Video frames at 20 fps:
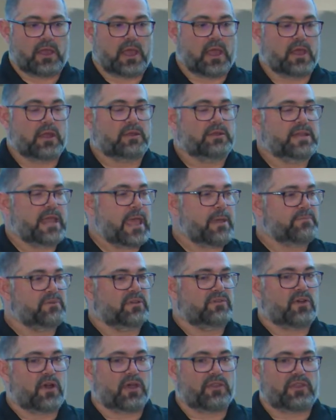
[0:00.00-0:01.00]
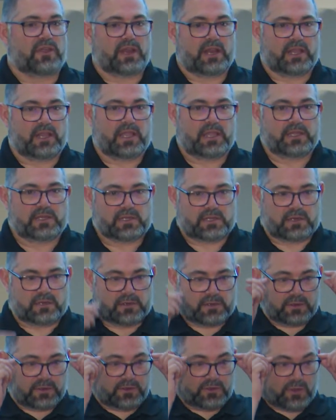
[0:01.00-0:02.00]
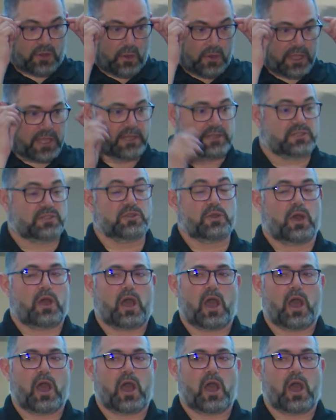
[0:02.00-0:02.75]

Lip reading: adaptive authentication. So it's